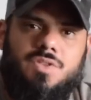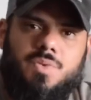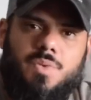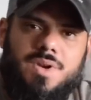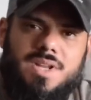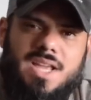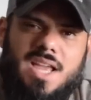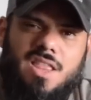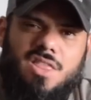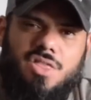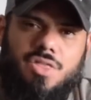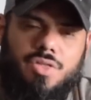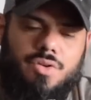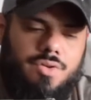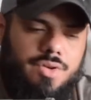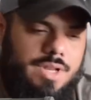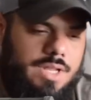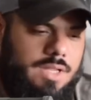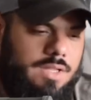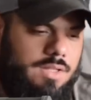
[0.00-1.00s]
twenty-eight
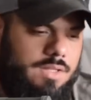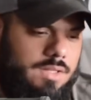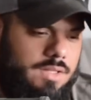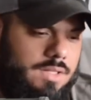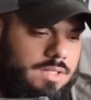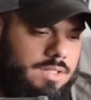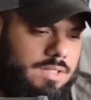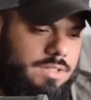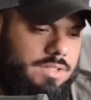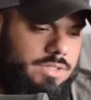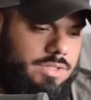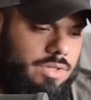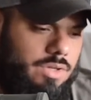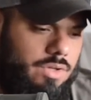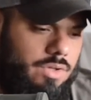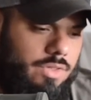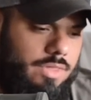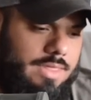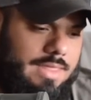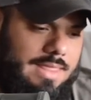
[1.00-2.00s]
thirty.
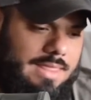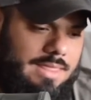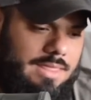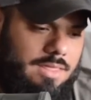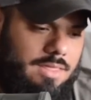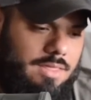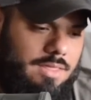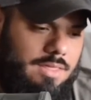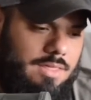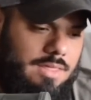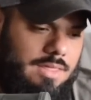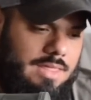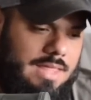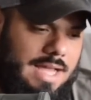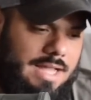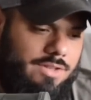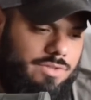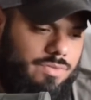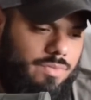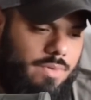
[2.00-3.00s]
So
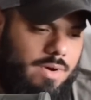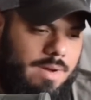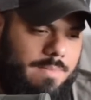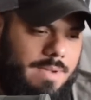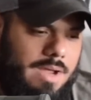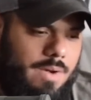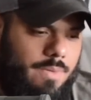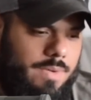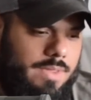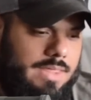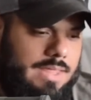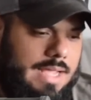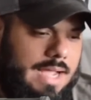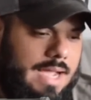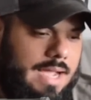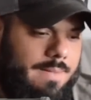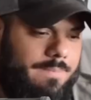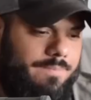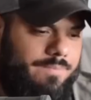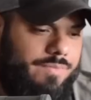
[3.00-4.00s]
that's where I'm at with
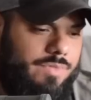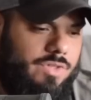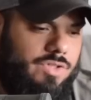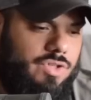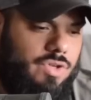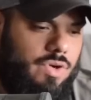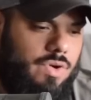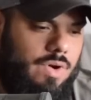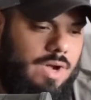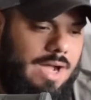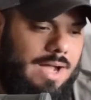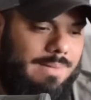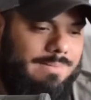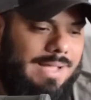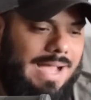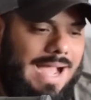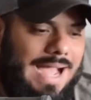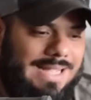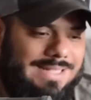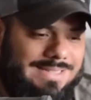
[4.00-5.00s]
that. So
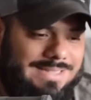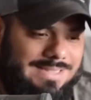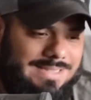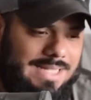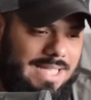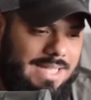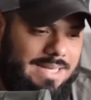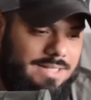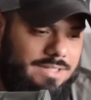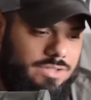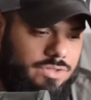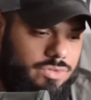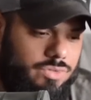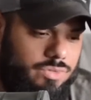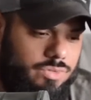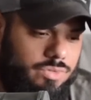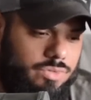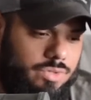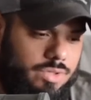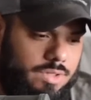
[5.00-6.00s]
I, I decided
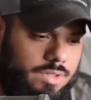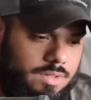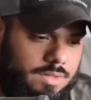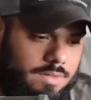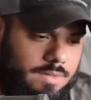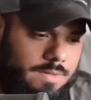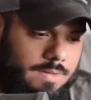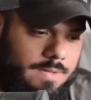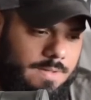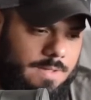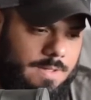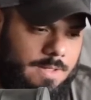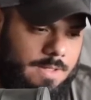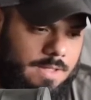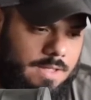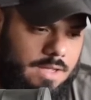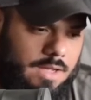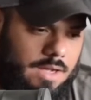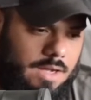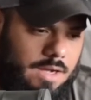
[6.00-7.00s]
to,
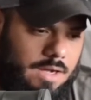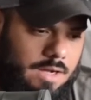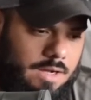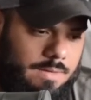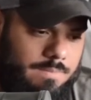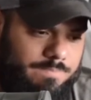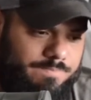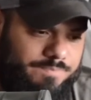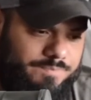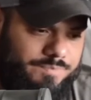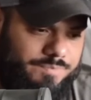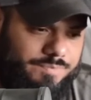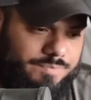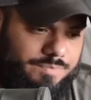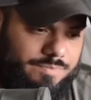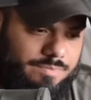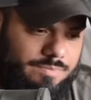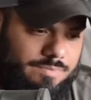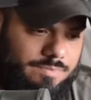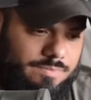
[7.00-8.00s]
uh,
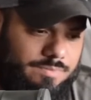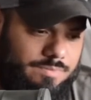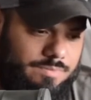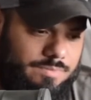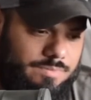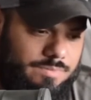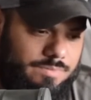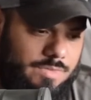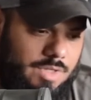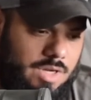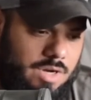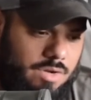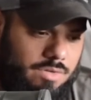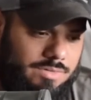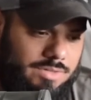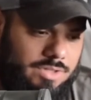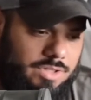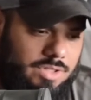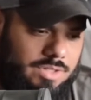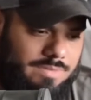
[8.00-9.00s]
you
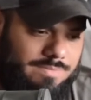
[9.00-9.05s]
know,